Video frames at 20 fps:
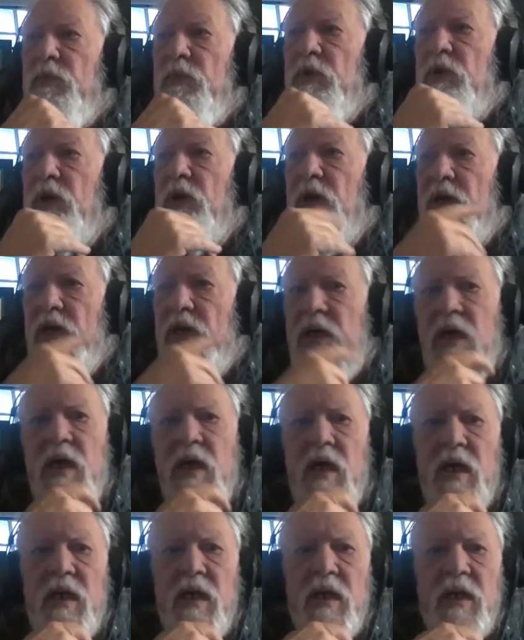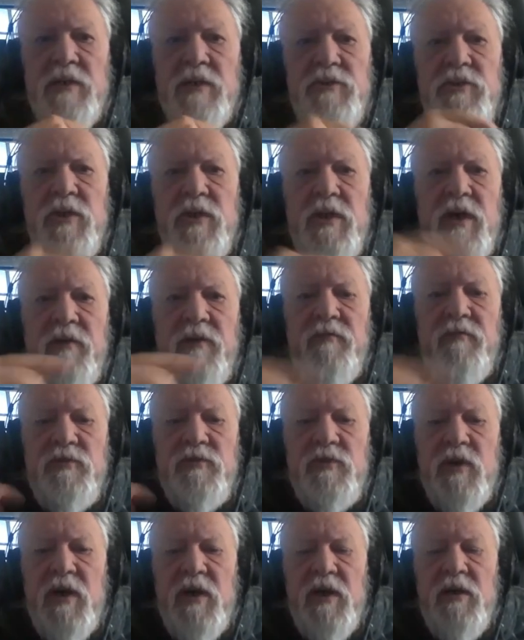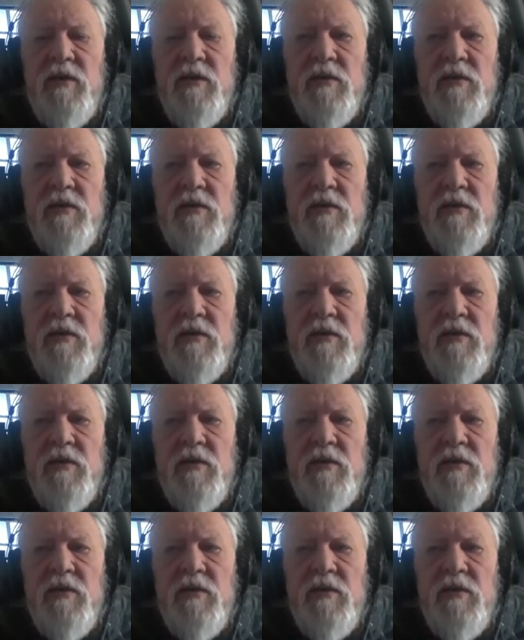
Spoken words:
again, I still haven't tried